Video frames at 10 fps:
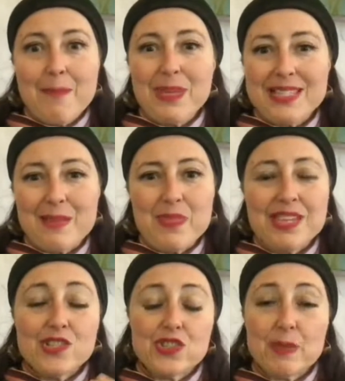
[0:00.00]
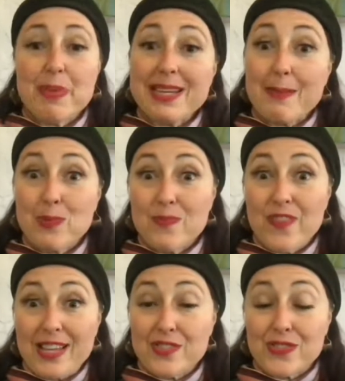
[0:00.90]
But some things you're going to pick up
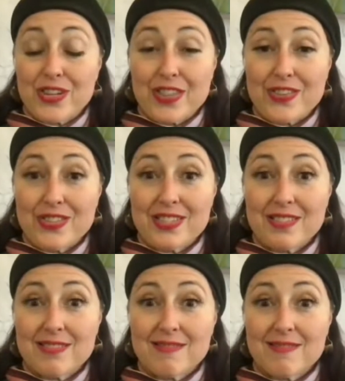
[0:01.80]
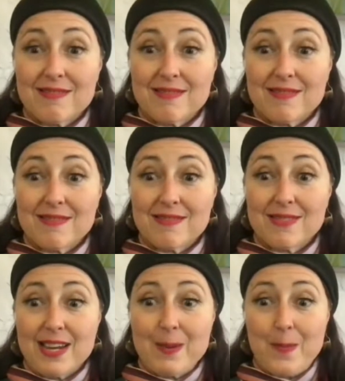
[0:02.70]
faster than others,
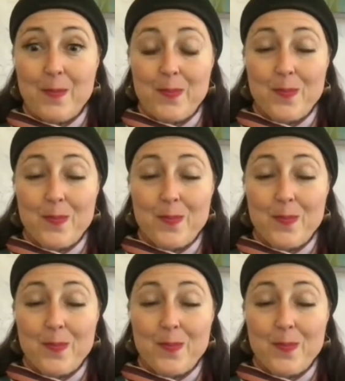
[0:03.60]
right?